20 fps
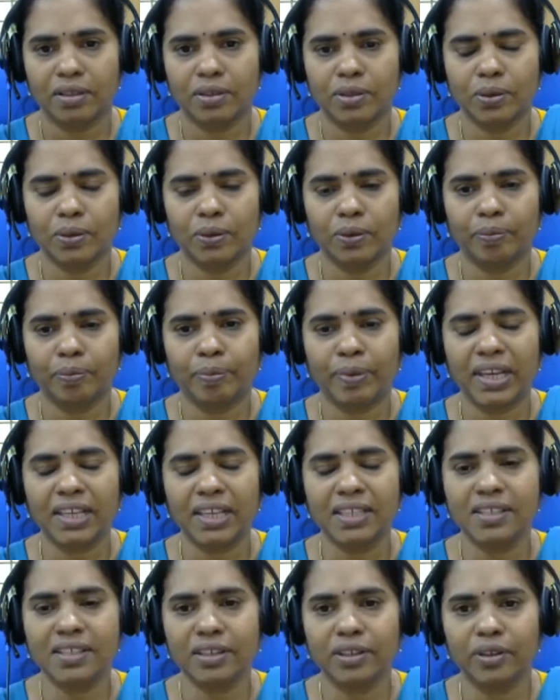so
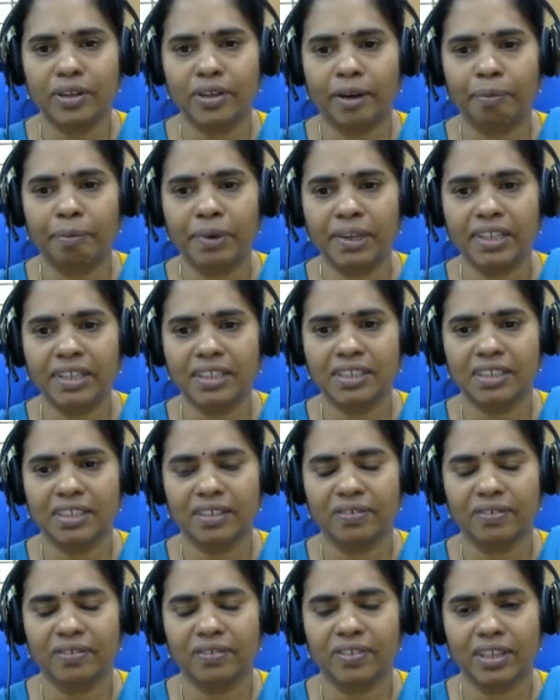based on your
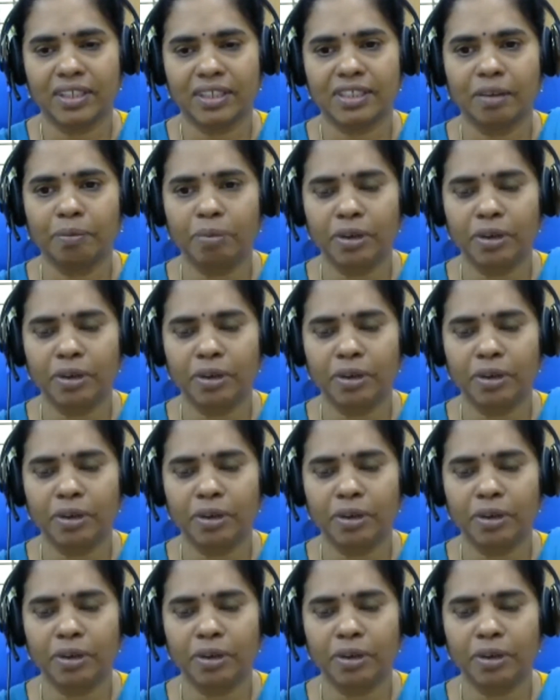application, for example,